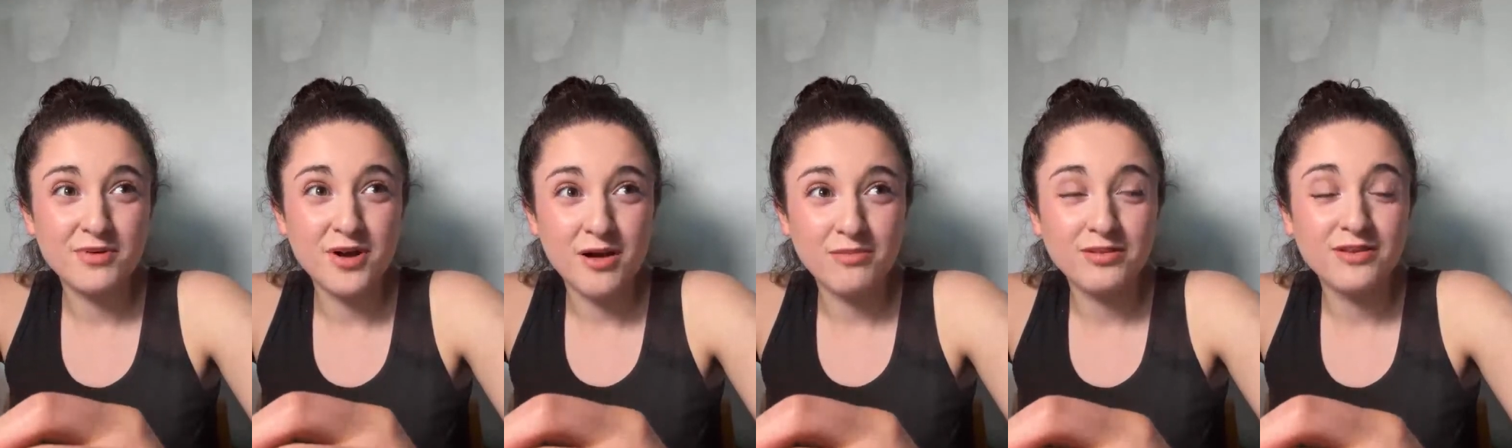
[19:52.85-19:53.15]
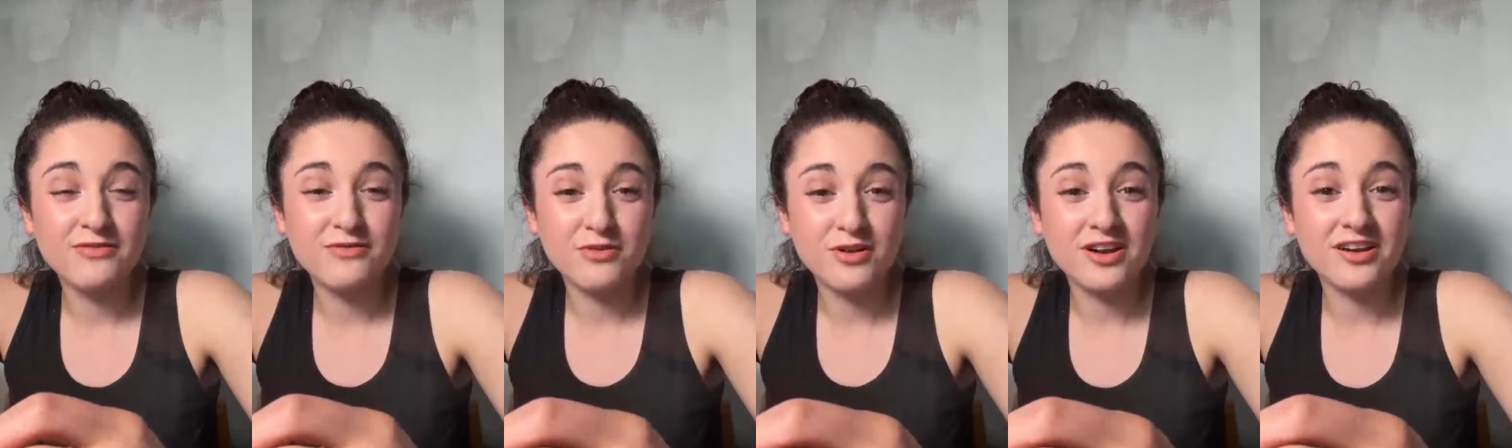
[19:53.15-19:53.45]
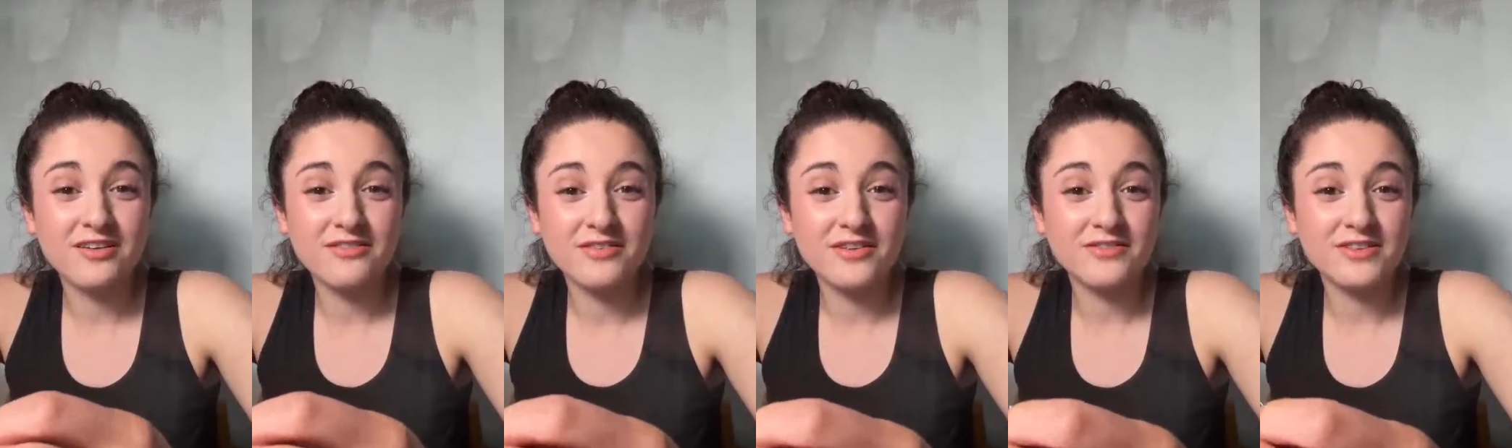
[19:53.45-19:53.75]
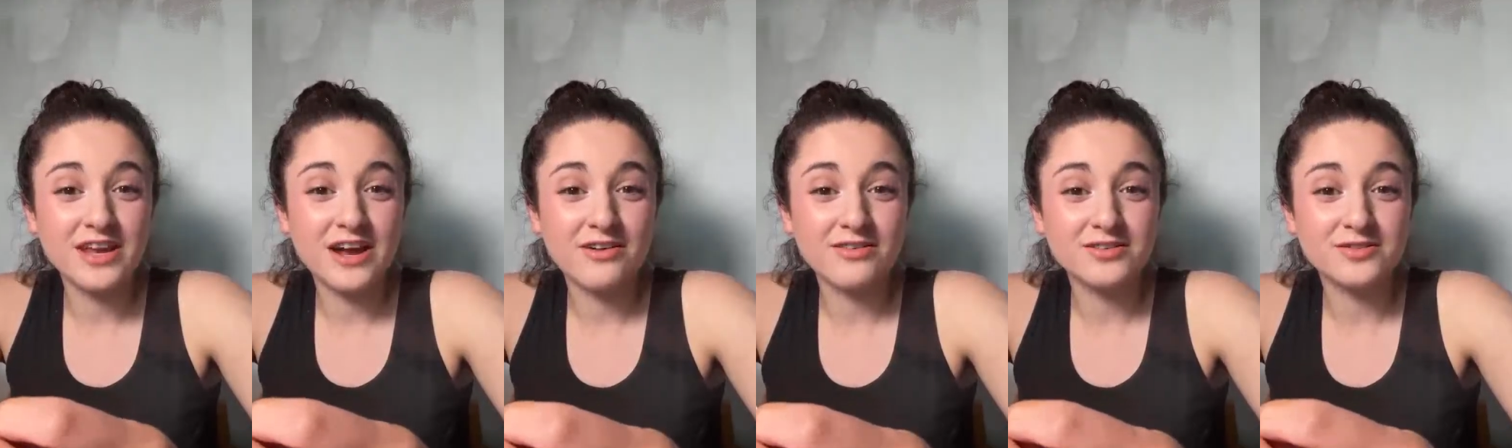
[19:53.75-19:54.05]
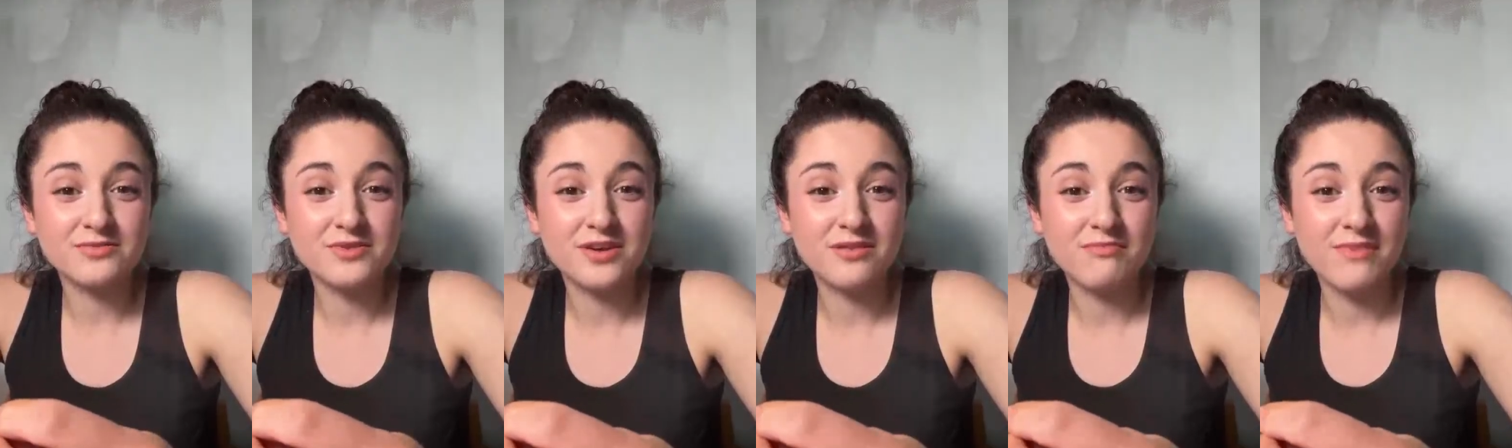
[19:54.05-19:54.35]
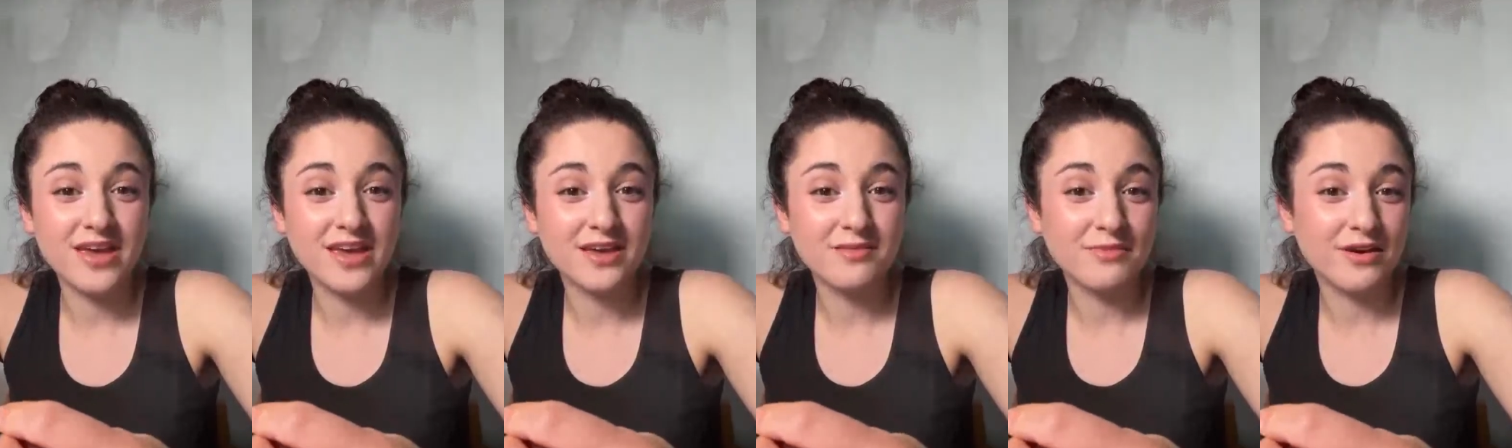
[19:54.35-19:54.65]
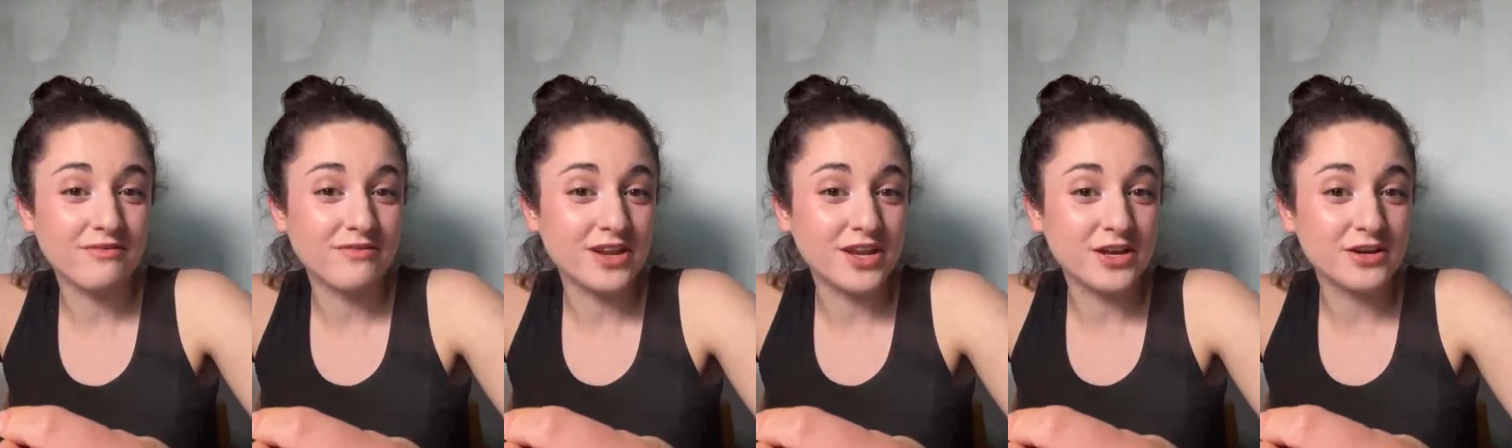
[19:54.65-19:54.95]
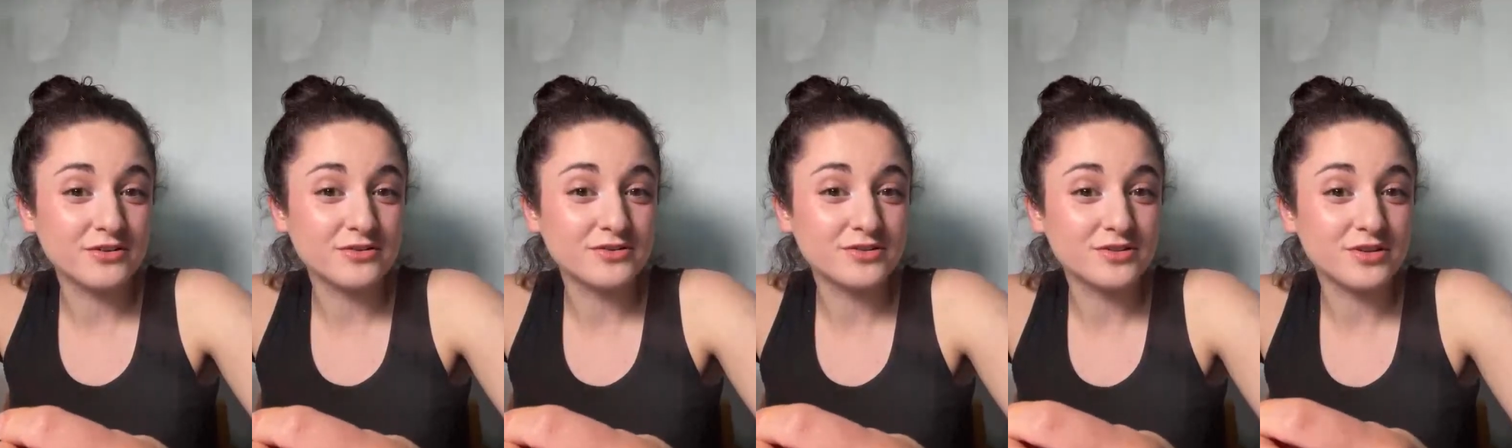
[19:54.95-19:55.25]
probably 40 to 50 hours a week making my videos,